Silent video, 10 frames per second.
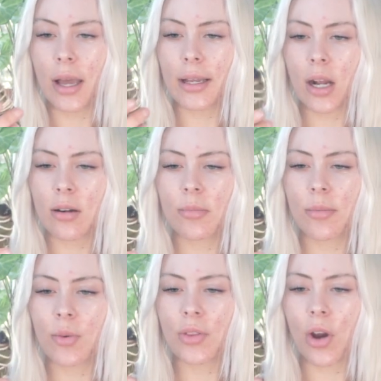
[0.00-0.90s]
I can't
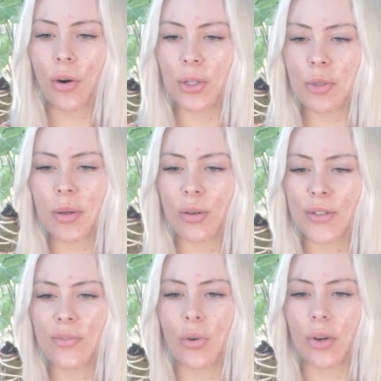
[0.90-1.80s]
remember what the orange
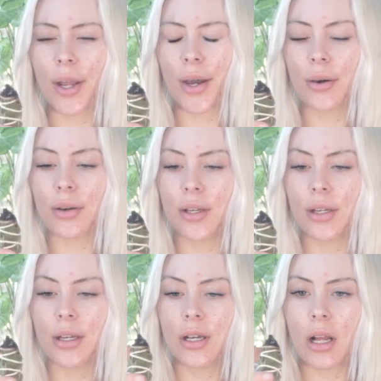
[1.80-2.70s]
peel's for now.
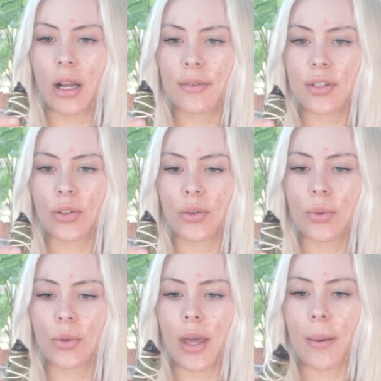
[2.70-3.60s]
I'll have to
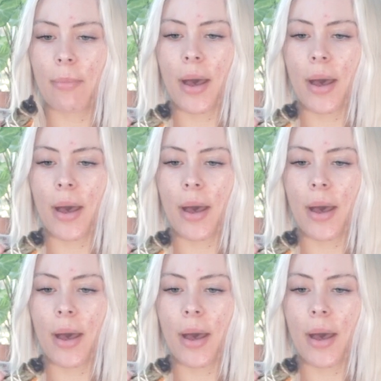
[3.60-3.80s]
Google that.